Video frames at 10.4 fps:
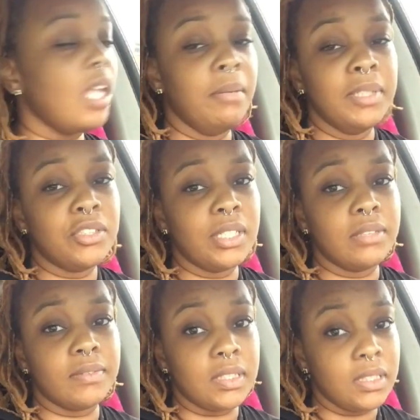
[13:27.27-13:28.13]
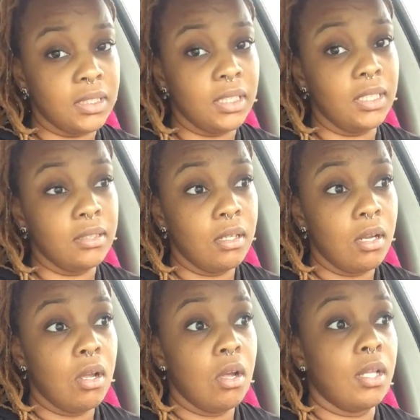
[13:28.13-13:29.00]
administrative assistant,
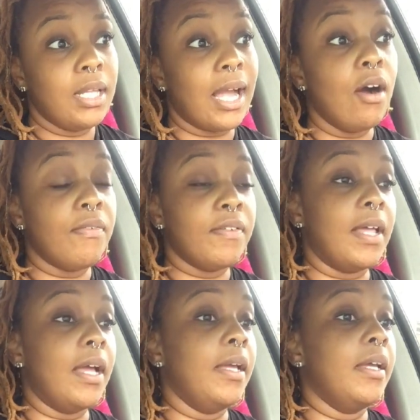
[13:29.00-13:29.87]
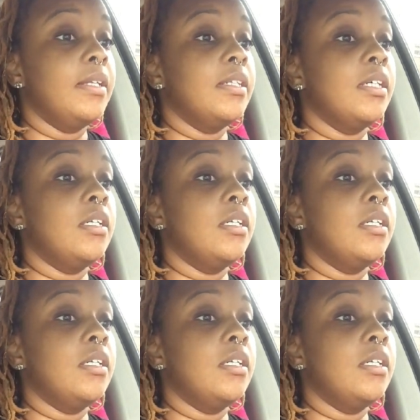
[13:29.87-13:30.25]
like, I offered that, and,